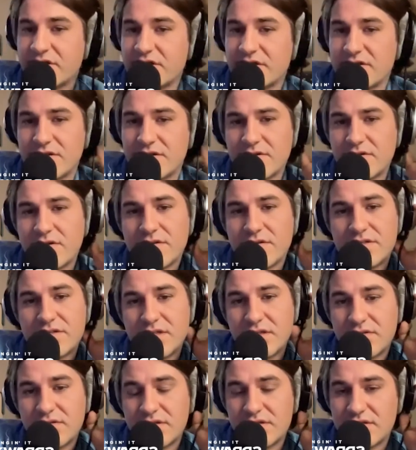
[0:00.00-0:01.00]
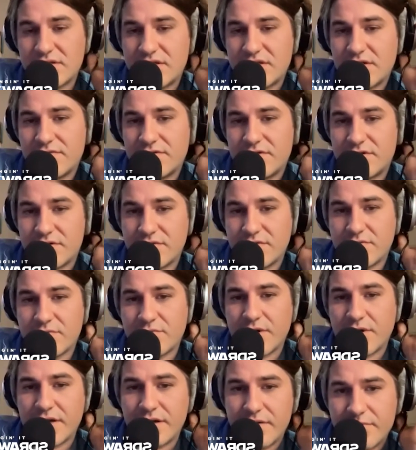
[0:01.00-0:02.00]
like, there's synths and stuff too
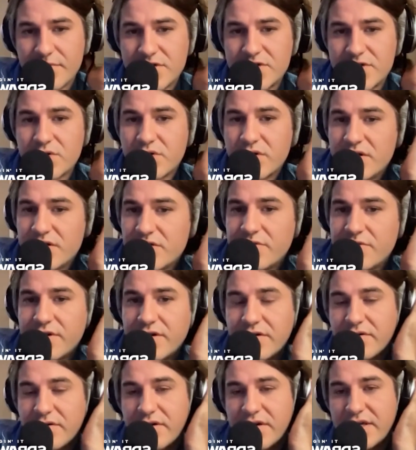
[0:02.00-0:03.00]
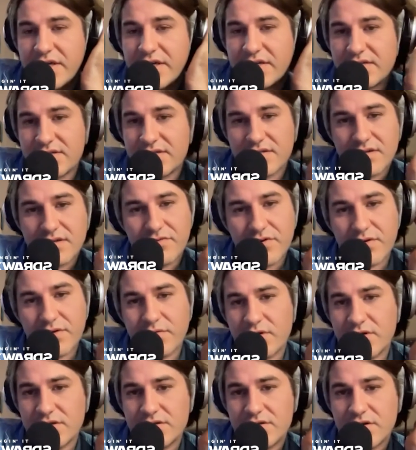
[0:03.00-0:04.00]
but majority of the record i guess is like
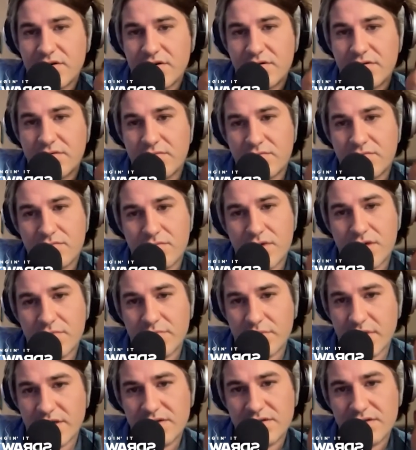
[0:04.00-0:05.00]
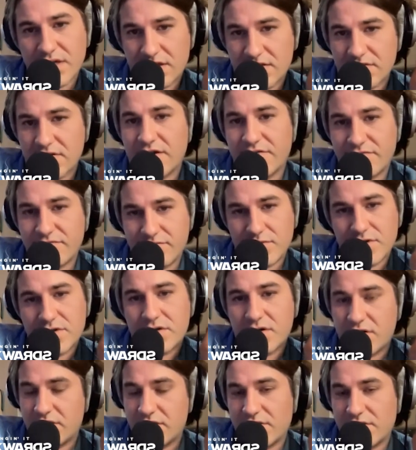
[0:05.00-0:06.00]
fairly guitar and bass like live
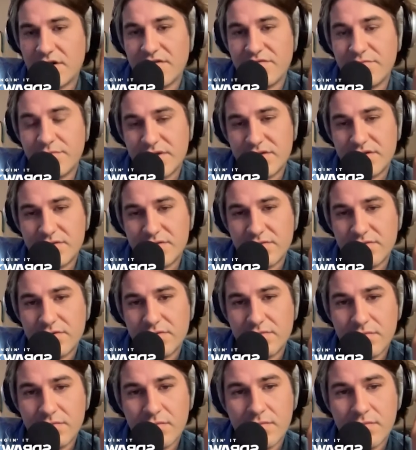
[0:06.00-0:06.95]
guitar and live bass driven